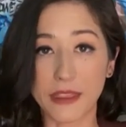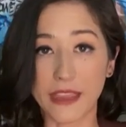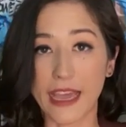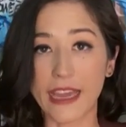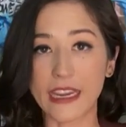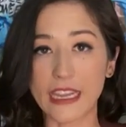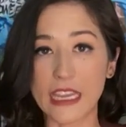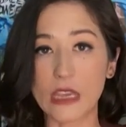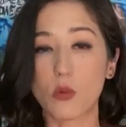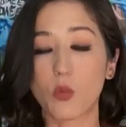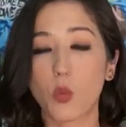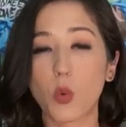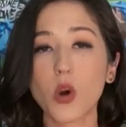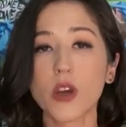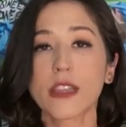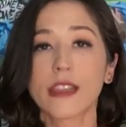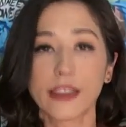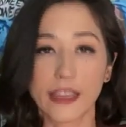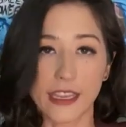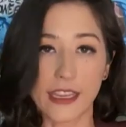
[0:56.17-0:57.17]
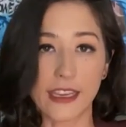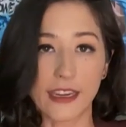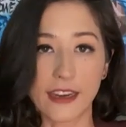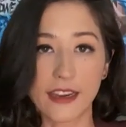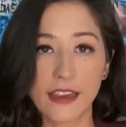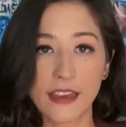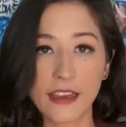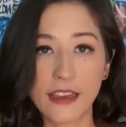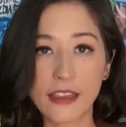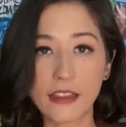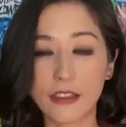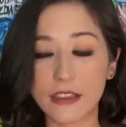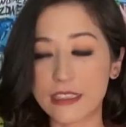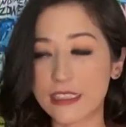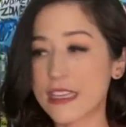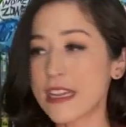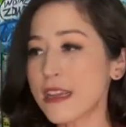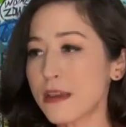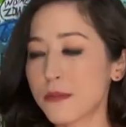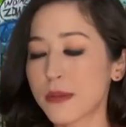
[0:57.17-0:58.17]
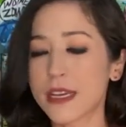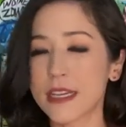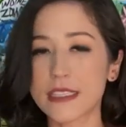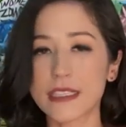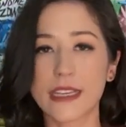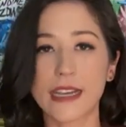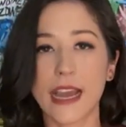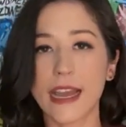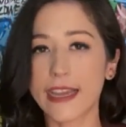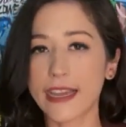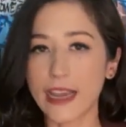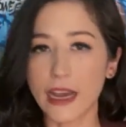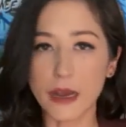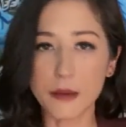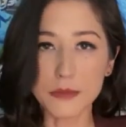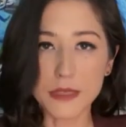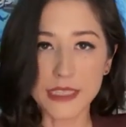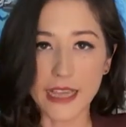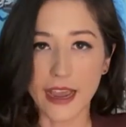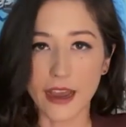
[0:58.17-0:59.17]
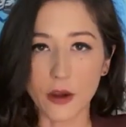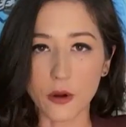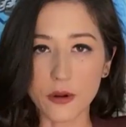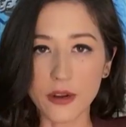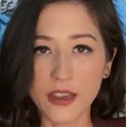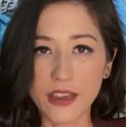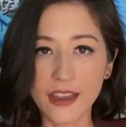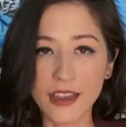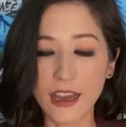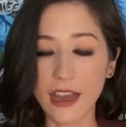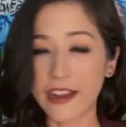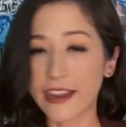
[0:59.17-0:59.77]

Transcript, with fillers: but that he would lead the team because the guy comes out